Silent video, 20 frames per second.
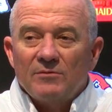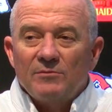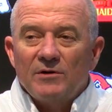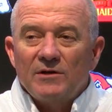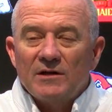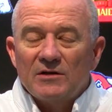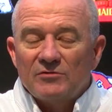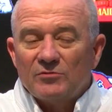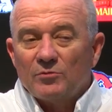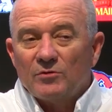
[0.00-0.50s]
I
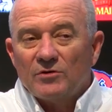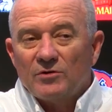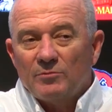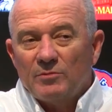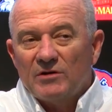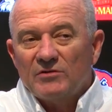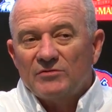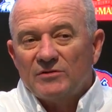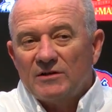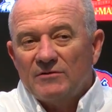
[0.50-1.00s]
mean, that's one
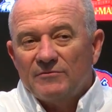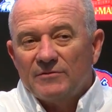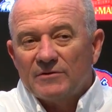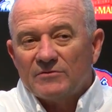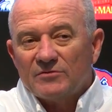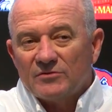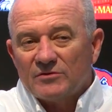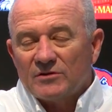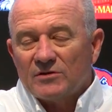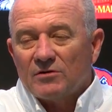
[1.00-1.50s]
of the best
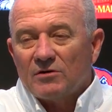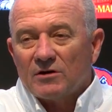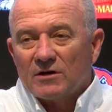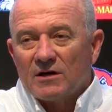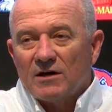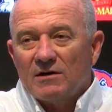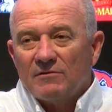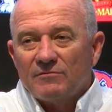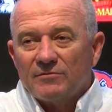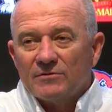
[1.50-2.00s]
defenses in our
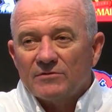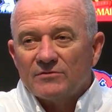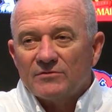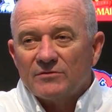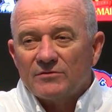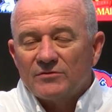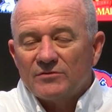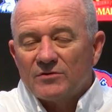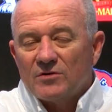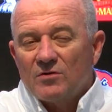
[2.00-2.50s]

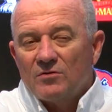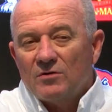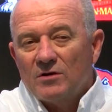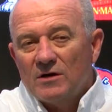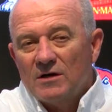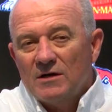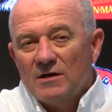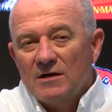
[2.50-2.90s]
conference. And so